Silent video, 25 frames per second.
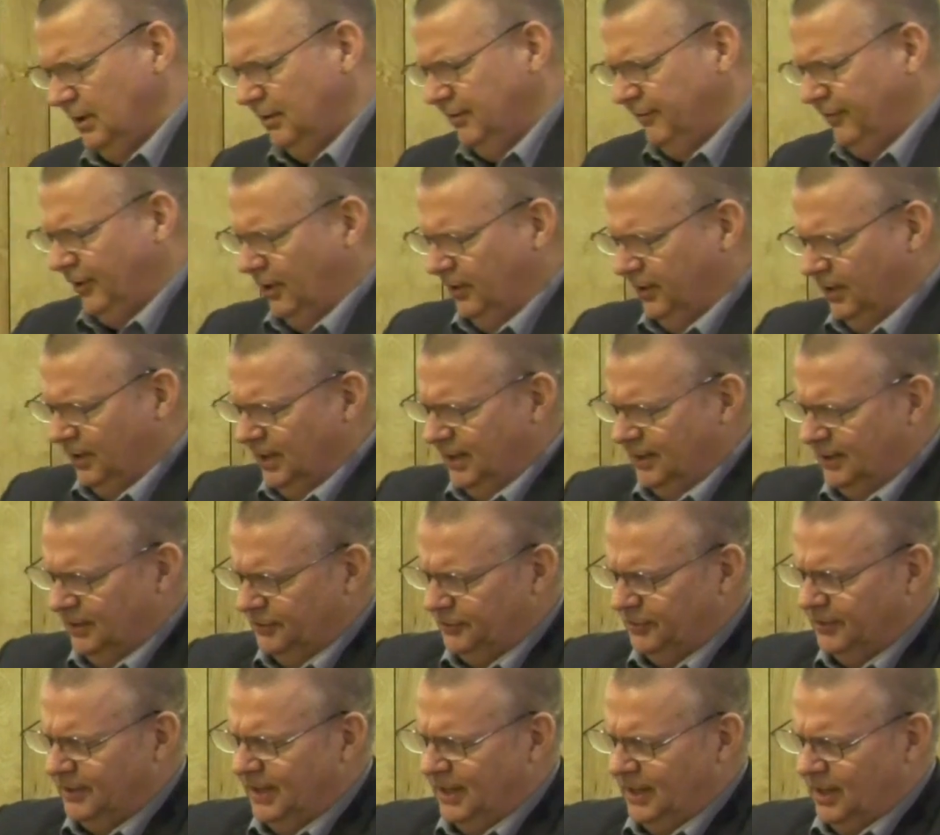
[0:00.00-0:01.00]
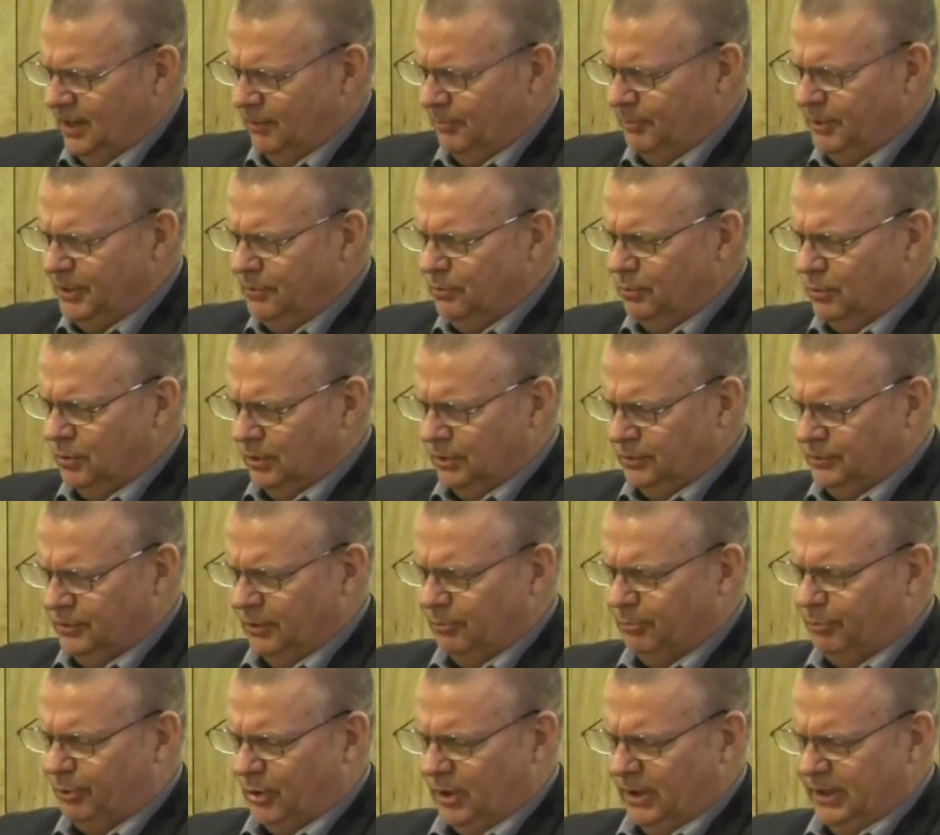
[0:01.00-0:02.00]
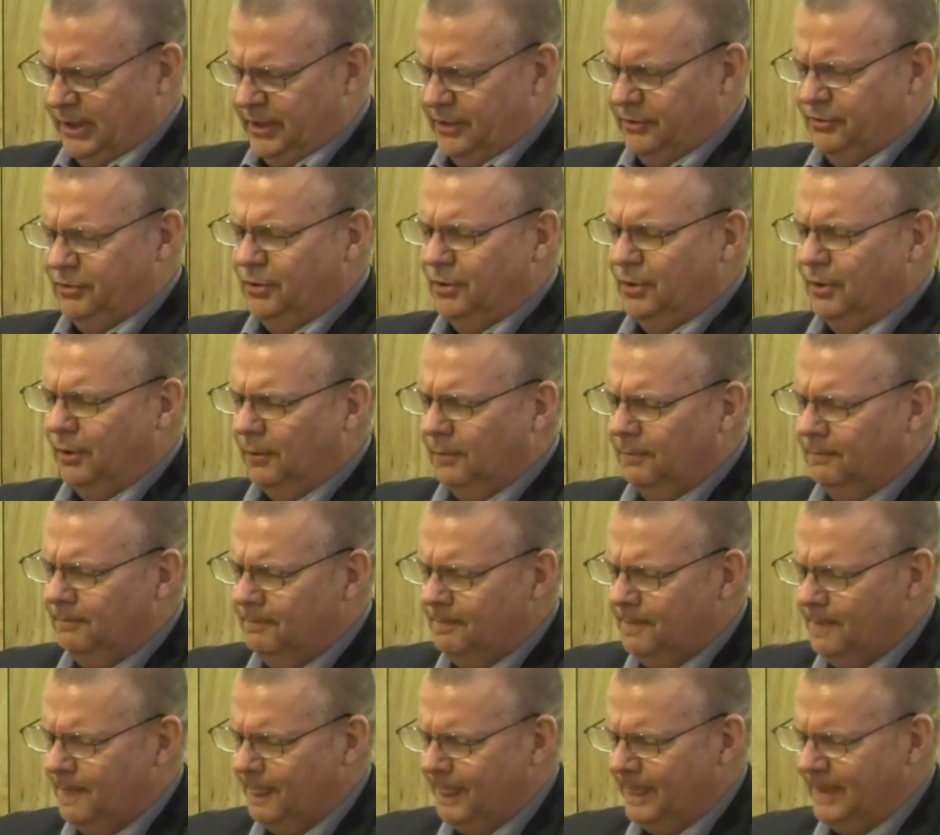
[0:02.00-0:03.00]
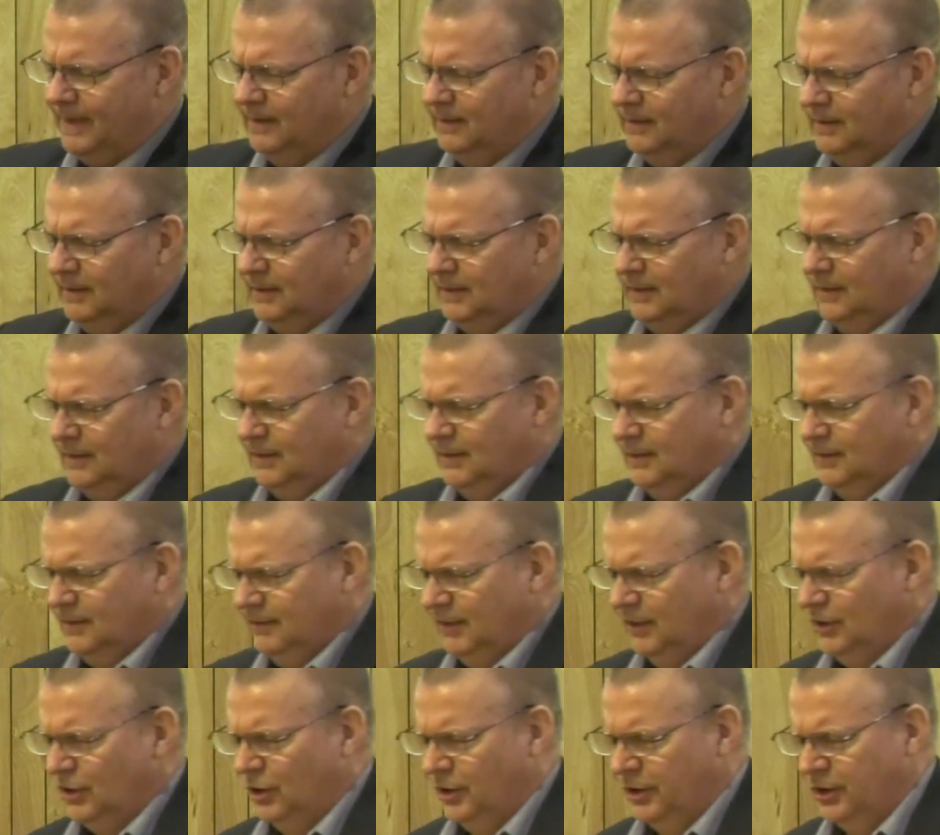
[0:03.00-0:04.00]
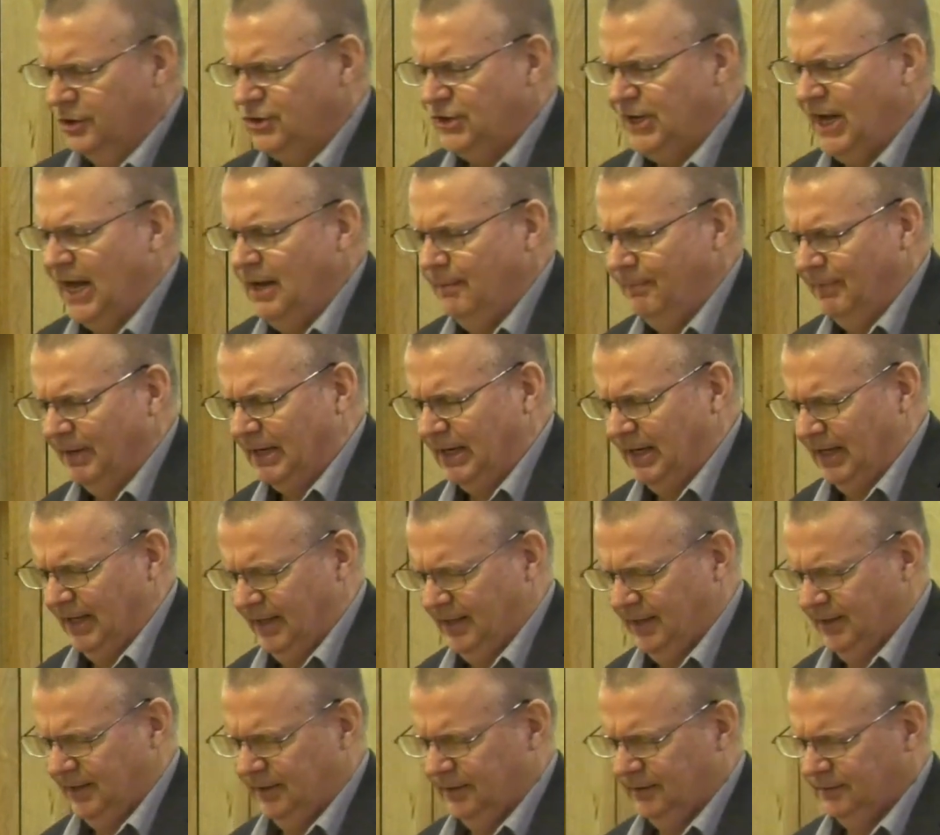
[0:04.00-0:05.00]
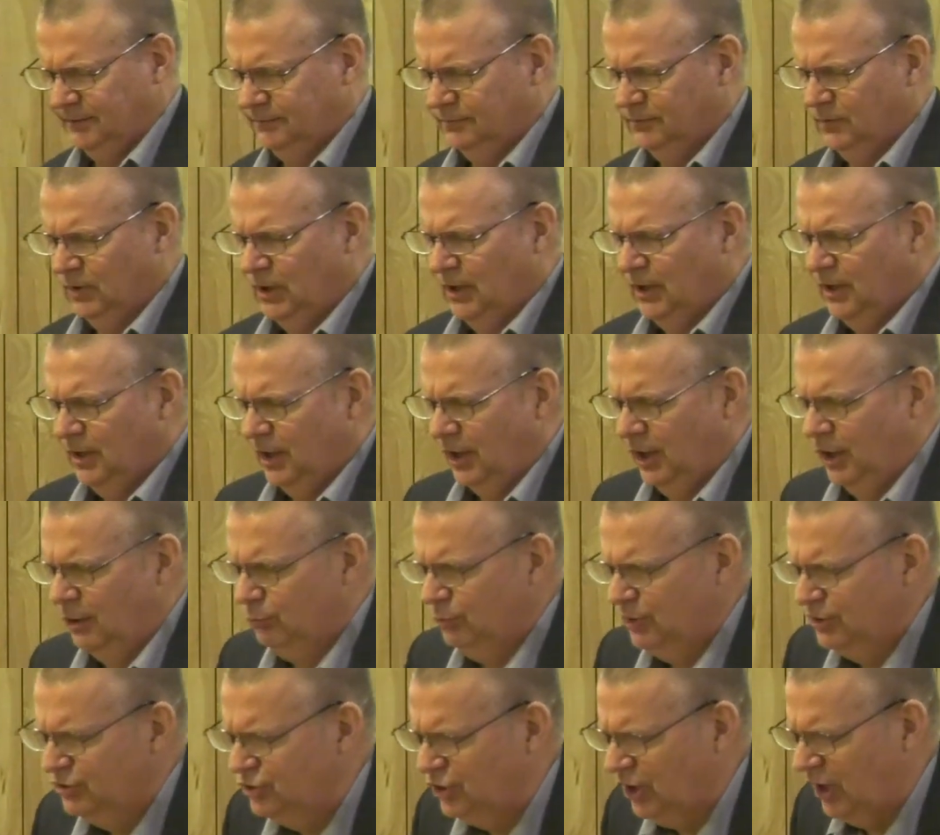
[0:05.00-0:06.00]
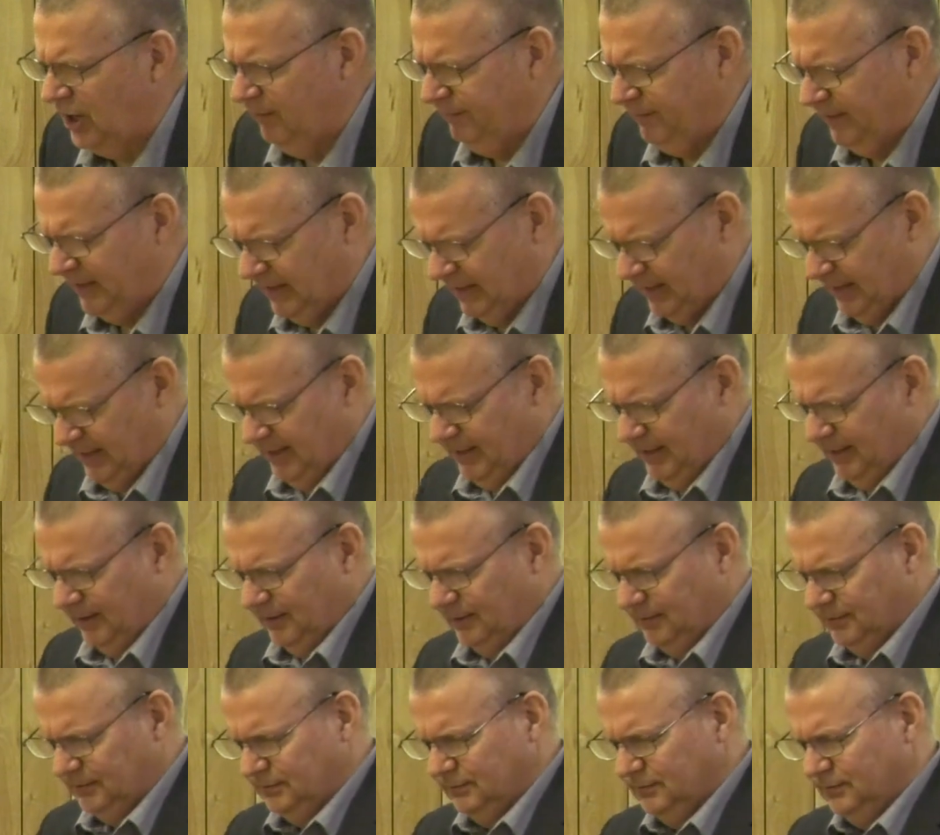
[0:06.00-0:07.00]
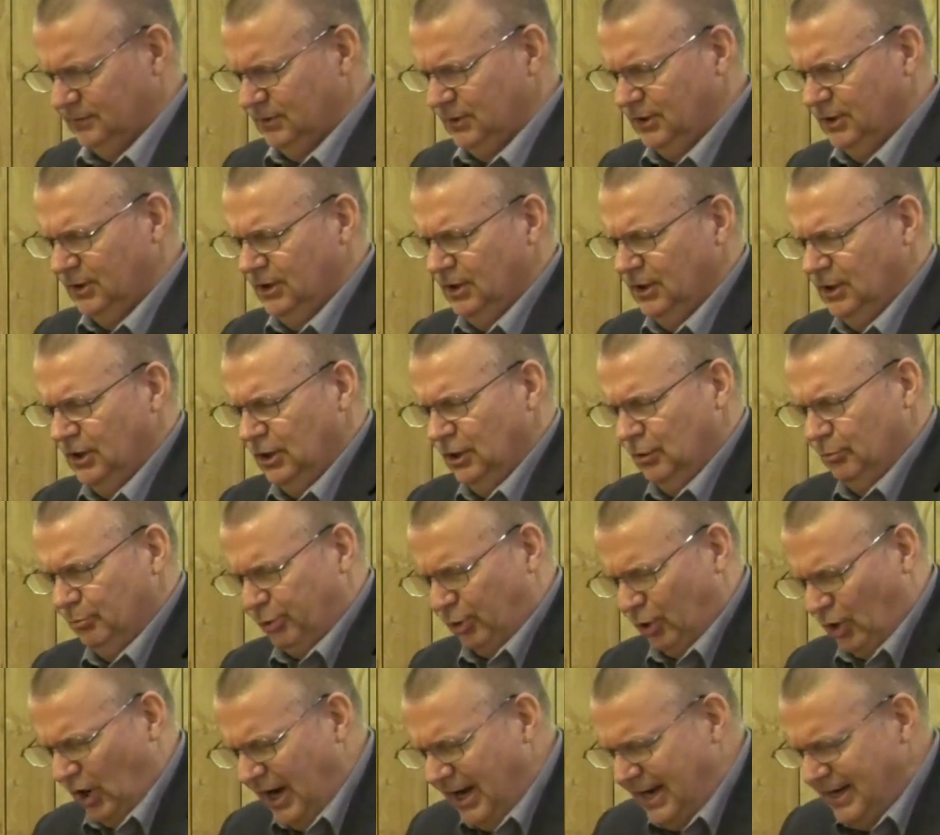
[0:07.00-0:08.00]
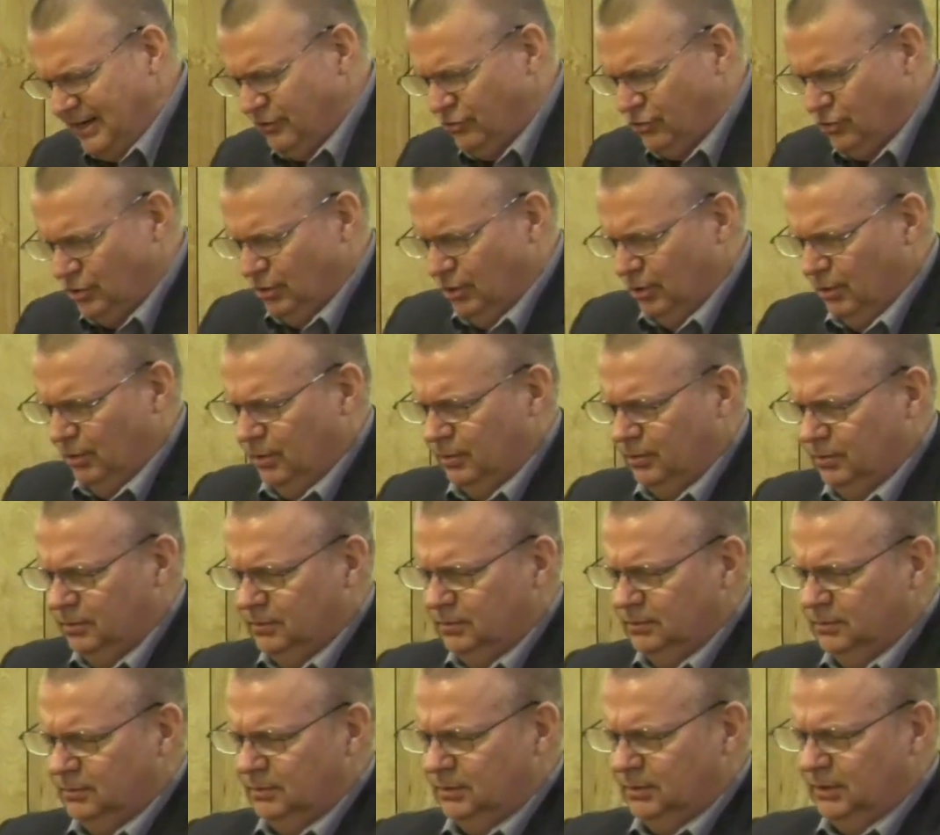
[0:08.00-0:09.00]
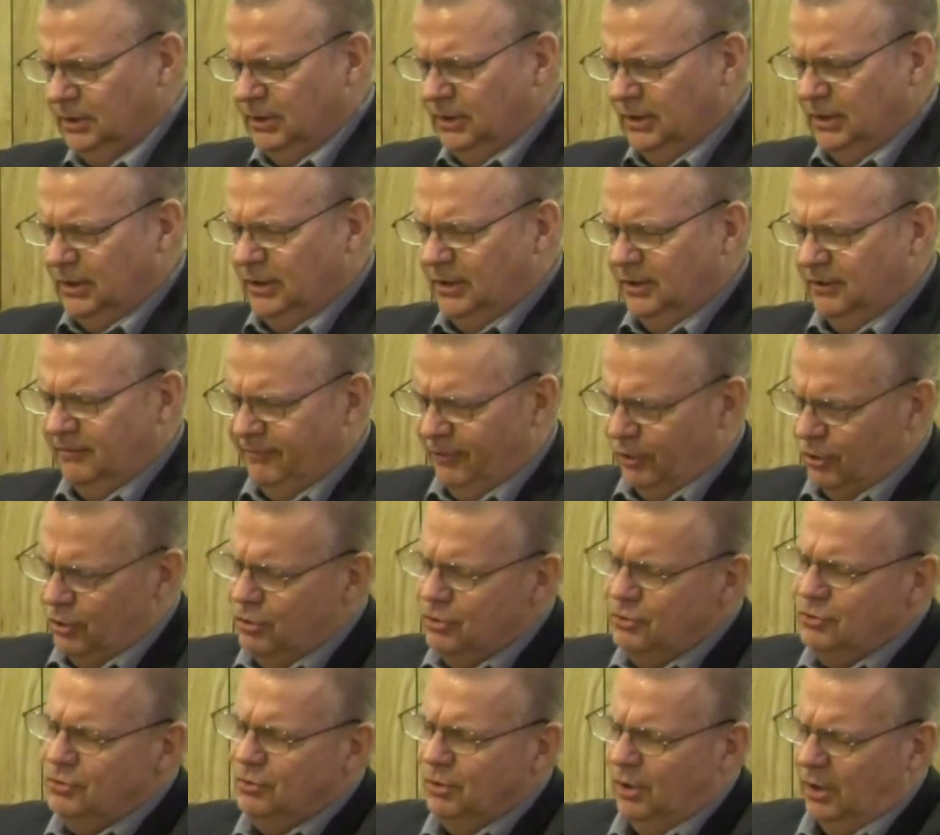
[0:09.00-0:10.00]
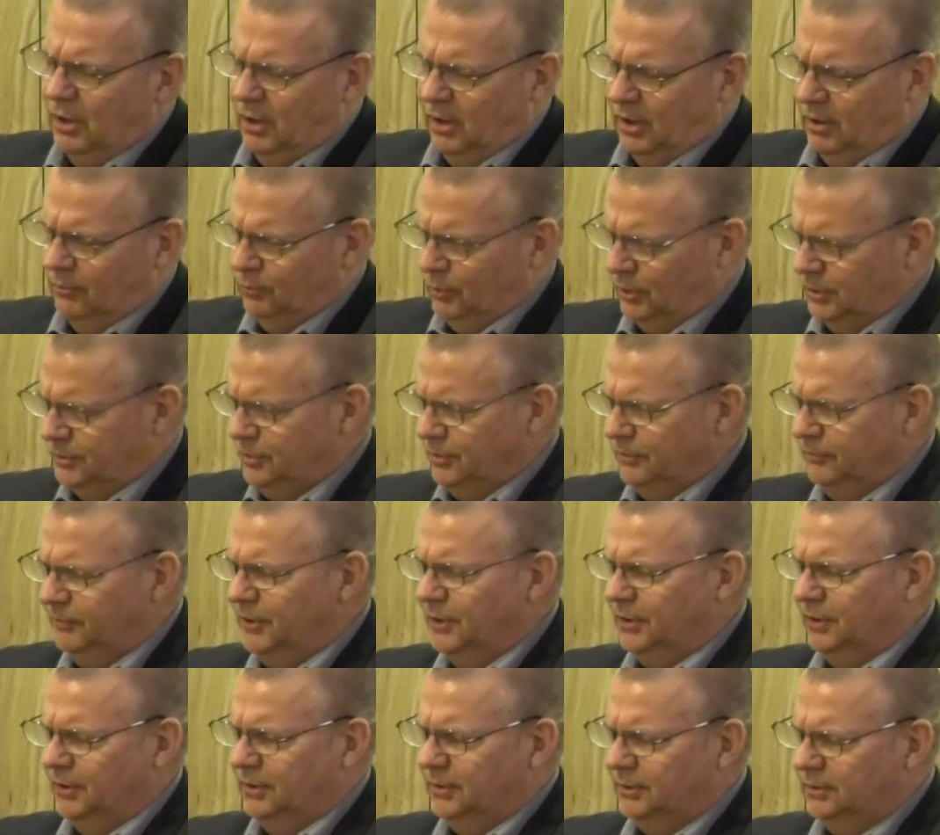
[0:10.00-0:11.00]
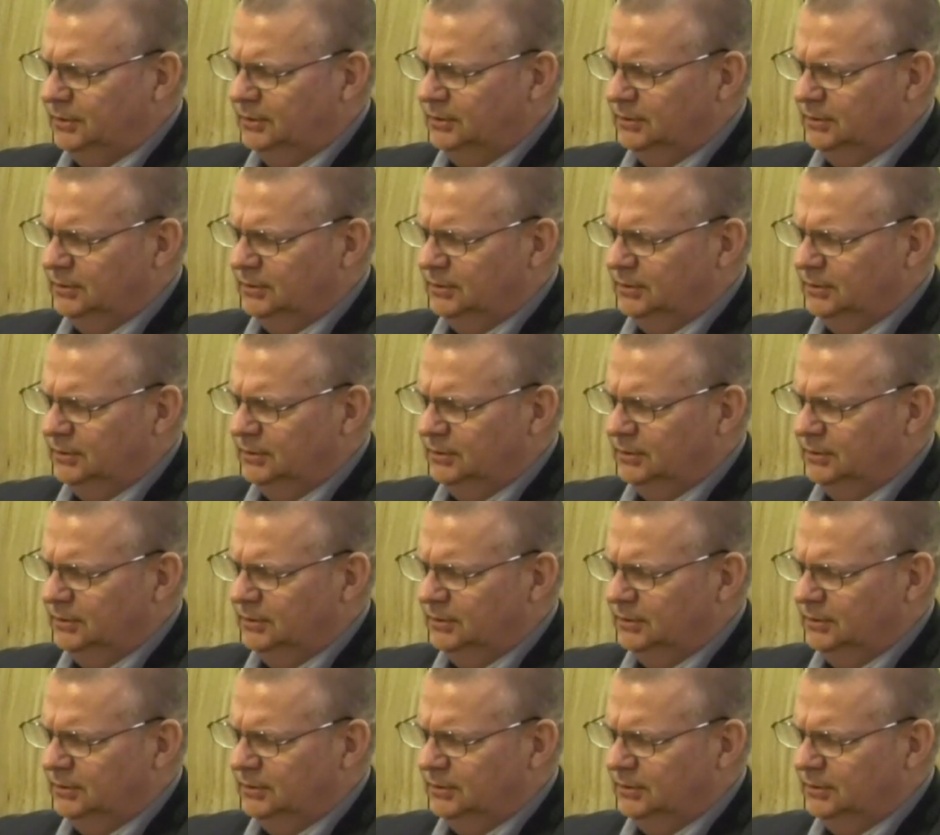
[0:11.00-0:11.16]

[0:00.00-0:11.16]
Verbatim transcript: Father, let us now be ones that praise you, that unashamedly, unreservedly praise you for who you are and what you've done.